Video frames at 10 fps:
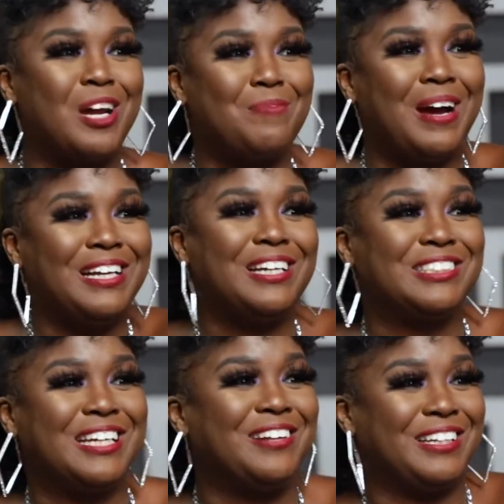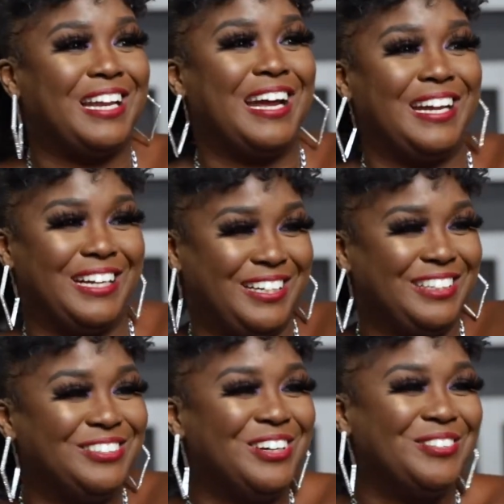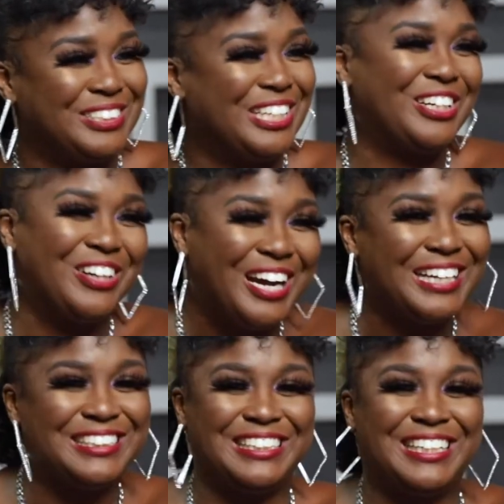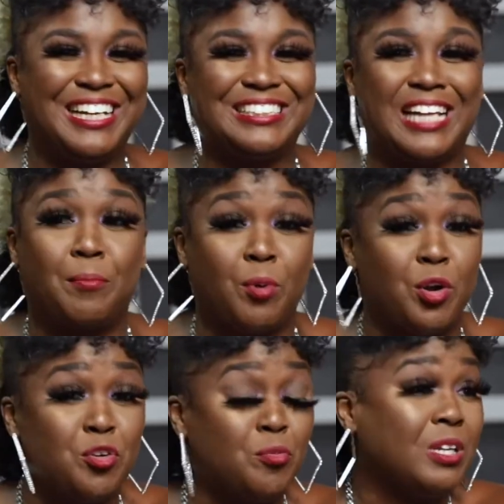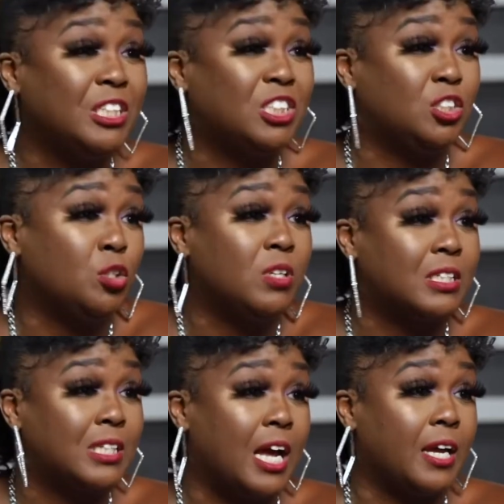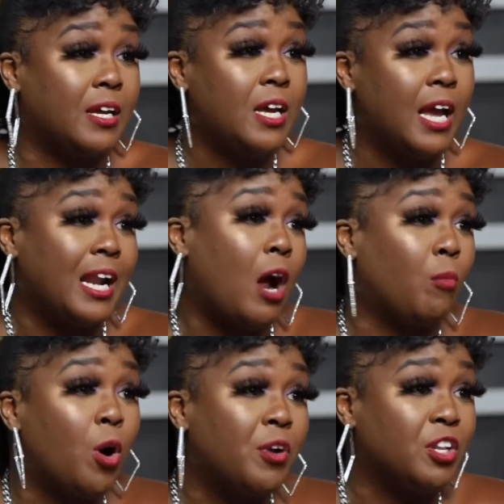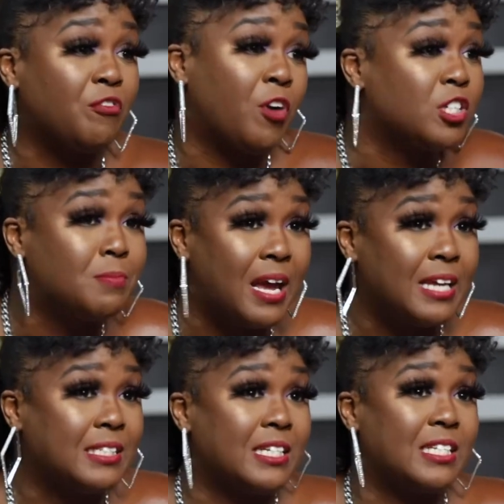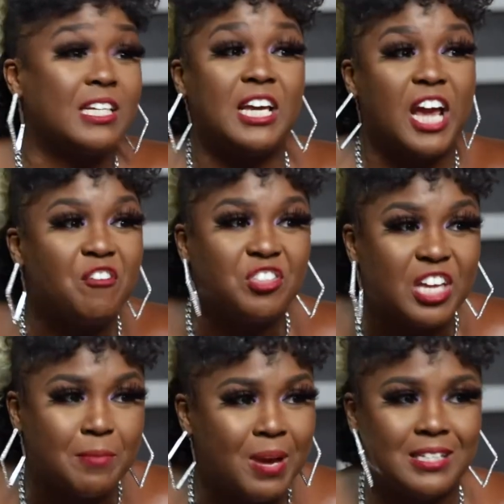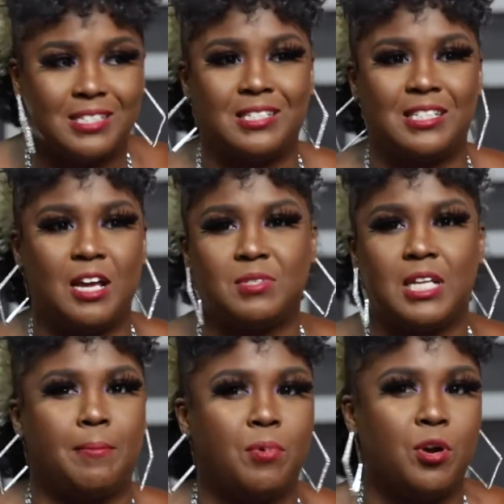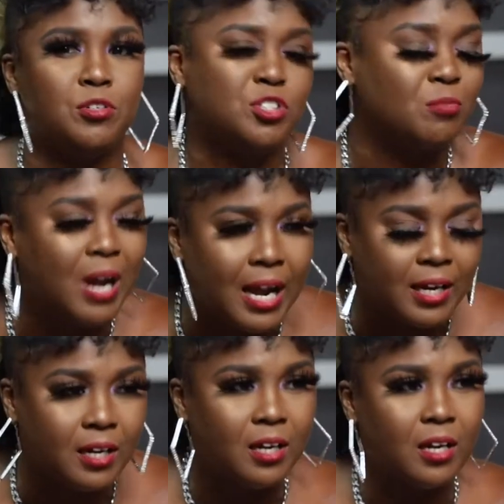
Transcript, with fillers: Everybody else sounded like you know what I'm saying, mm-hmm. crazy. Mm-hmm. And they was like, bro, you really should do this. Like, and I wrote it, the verse made sense, it, everything made sense. And they was like, bro, you should write.